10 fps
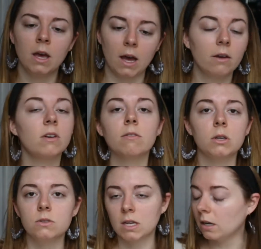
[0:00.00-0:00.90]
I've never
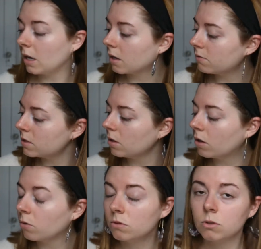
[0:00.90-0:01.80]
used any kind of
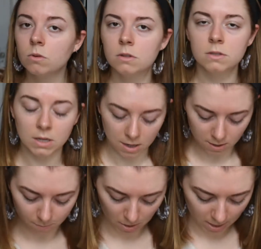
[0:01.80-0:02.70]
silicone tools.
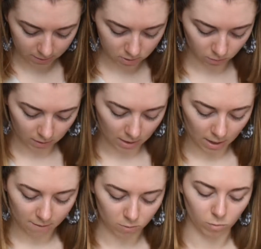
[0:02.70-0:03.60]
I don't think
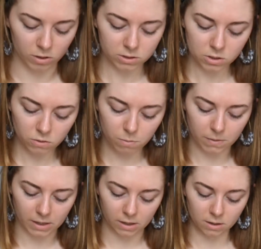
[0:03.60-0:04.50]
I ever want to,
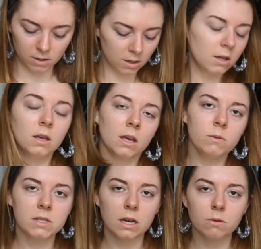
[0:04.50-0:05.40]
but it
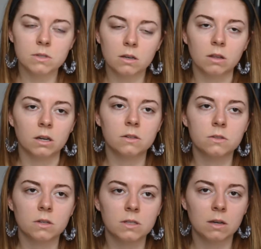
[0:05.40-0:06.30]
was there, it was on
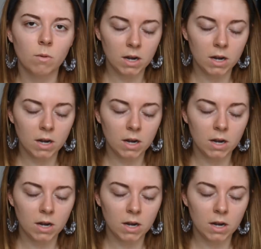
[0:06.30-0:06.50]
clearance, so I was like, why